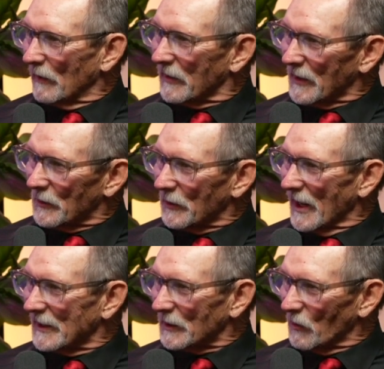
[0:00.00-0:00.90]
in
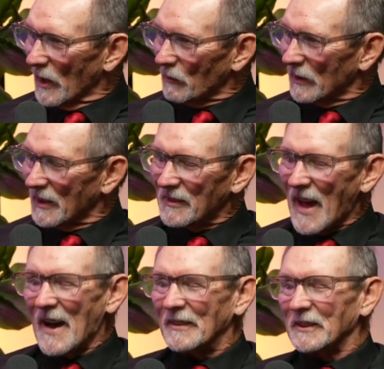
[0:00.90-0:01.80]
2001 with the
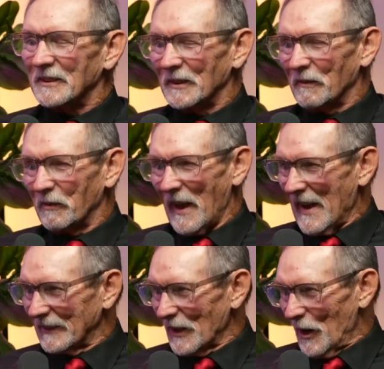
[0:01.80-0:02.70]
thousands of
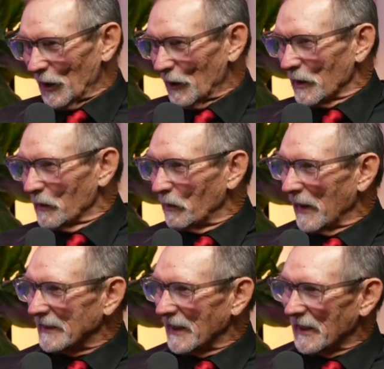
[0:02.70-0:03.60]
flags all over the
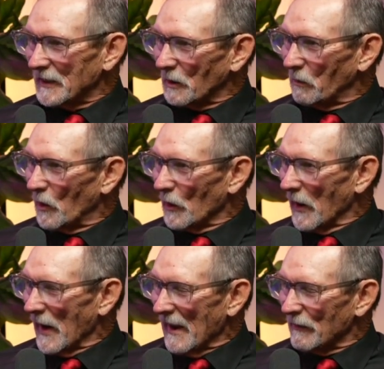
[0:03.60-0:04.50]
place and the support
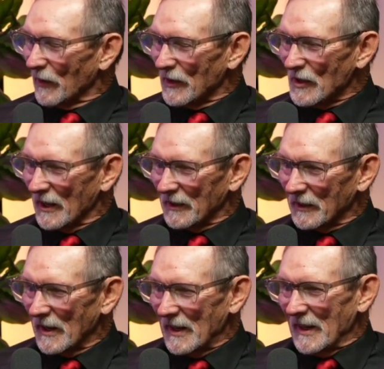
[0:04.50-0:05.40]
we had for each other.
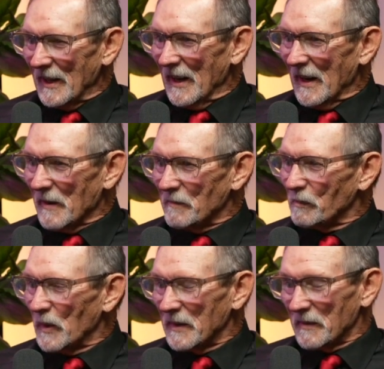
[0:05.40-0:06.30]

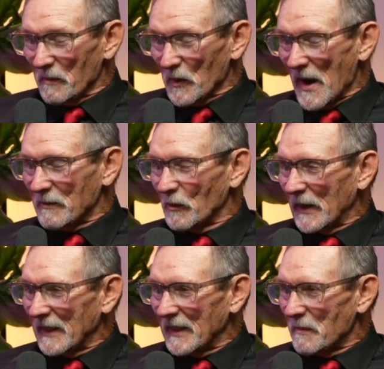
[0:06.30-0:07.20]
But perhaps we
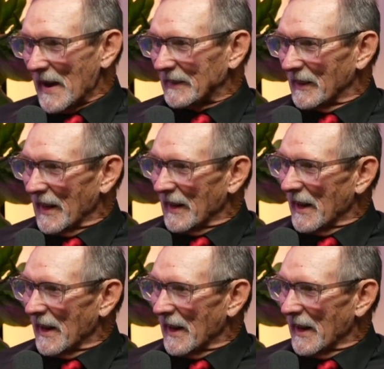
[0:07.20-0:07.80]
can get back to that. I'm